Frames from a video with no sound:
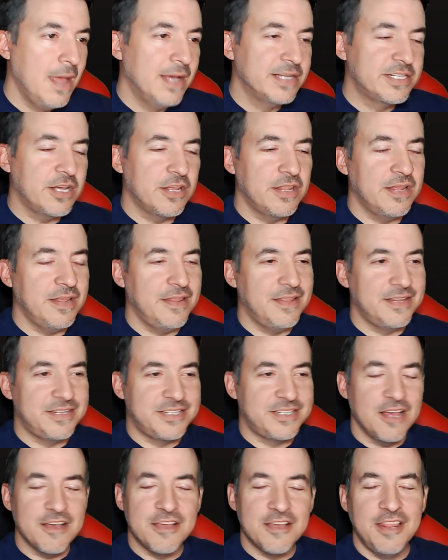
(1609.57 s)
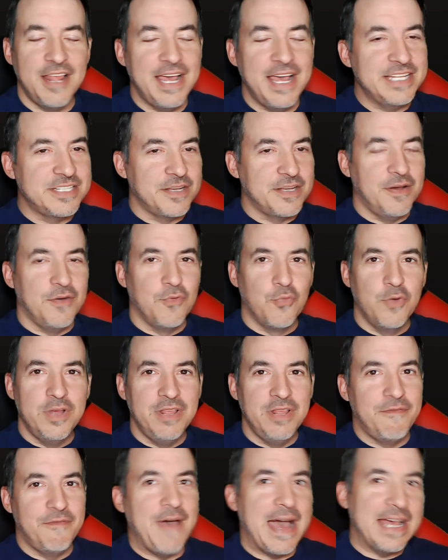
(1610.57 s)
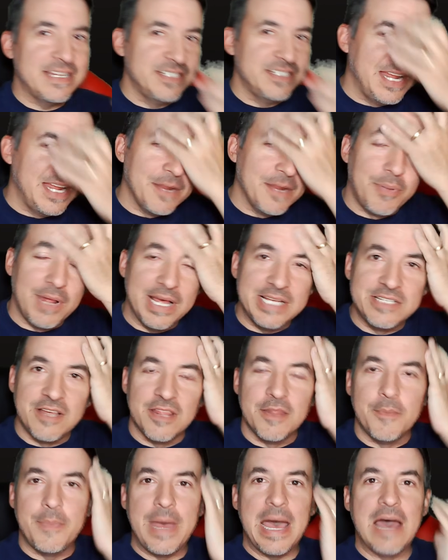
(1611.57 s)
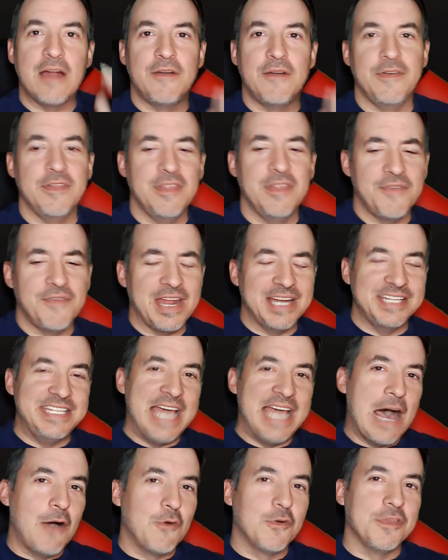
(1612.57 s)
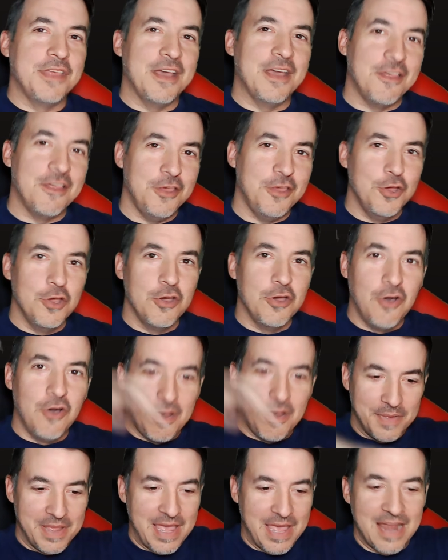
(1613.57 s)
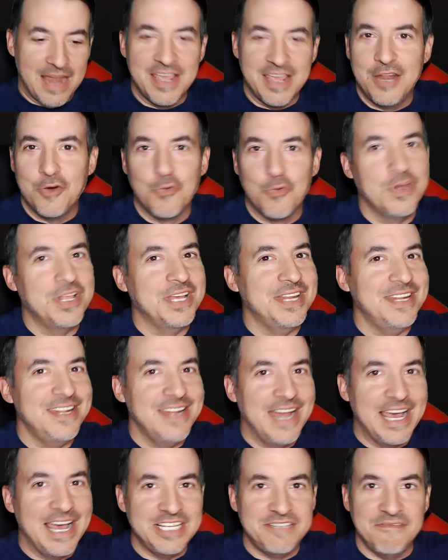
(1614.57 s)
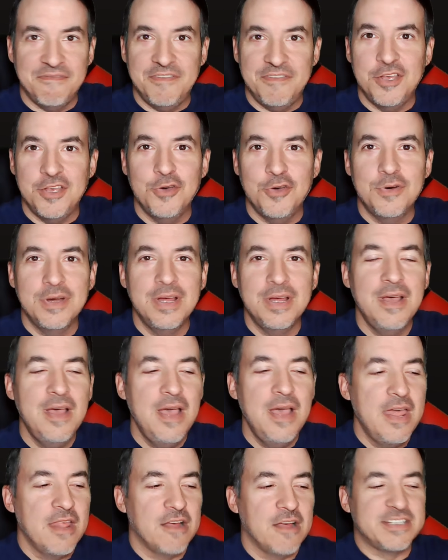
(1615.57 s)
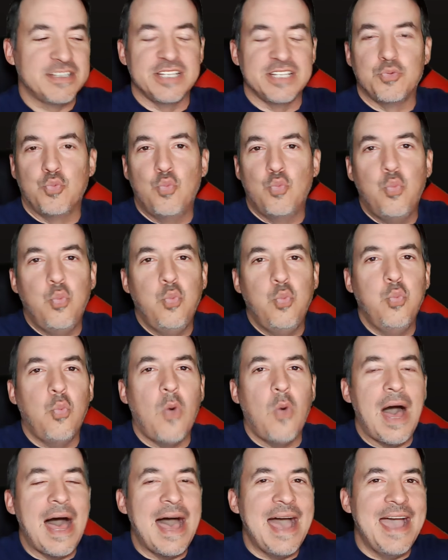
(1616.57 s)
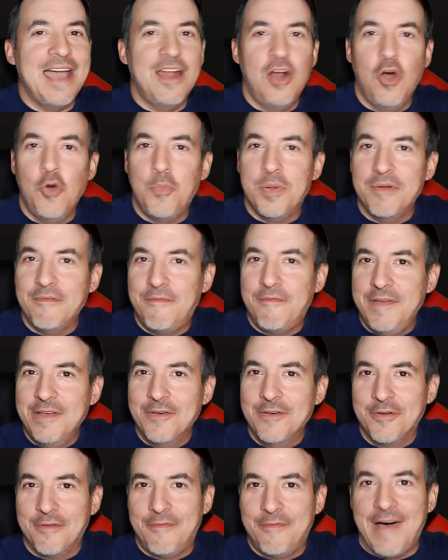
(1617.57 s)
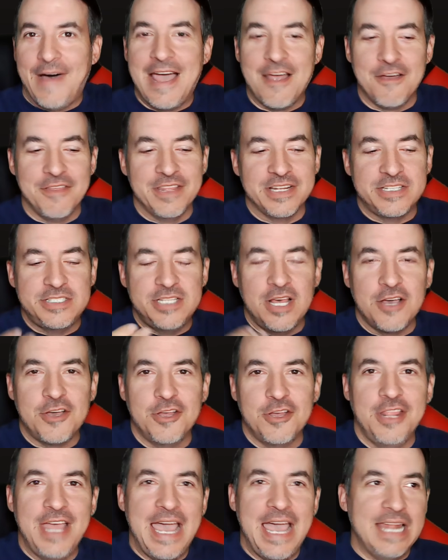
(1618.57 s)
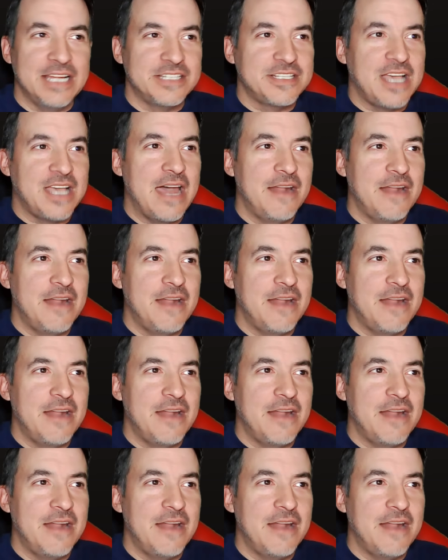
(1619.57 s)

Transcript: So the Sunken Lane's a really fascinating place on the battlefield, and they've got a tower there that you can go up and kind of get a really nice view. There's this wide open field of fire, and the Sunken Lane is kind